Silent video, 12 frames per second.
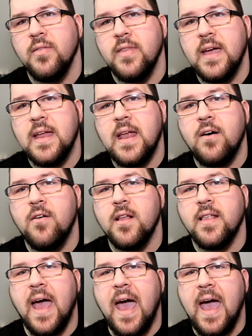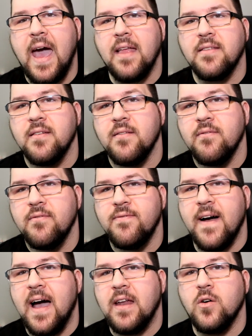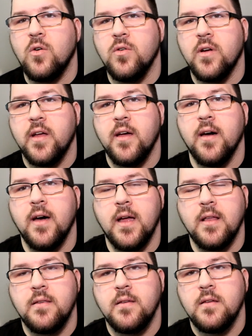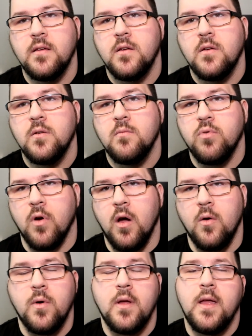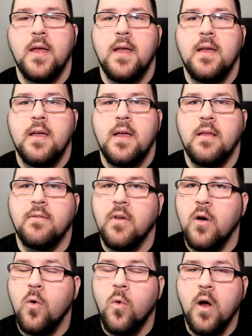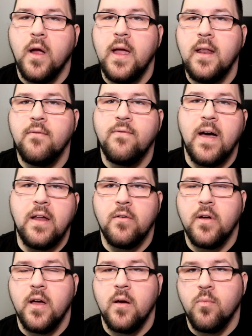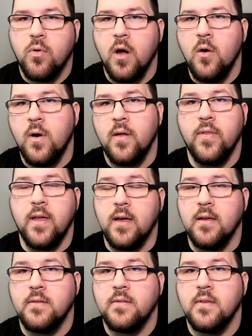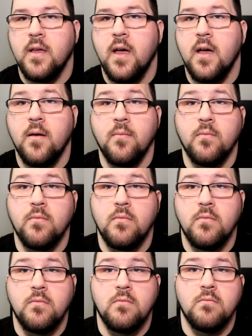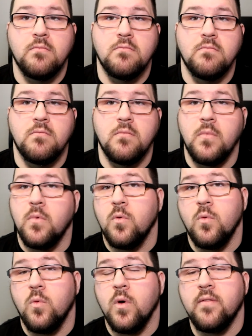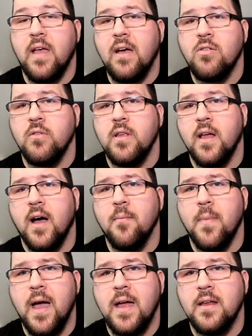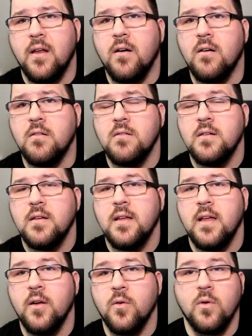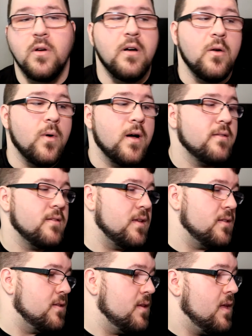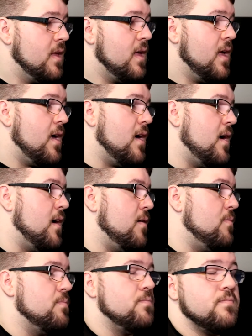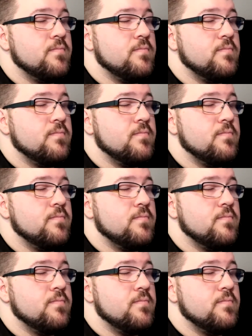then I looked at Final Cut Pro. And so working in Final Cut Pro on this um, was actually not bad at all. It really wasn't. Um,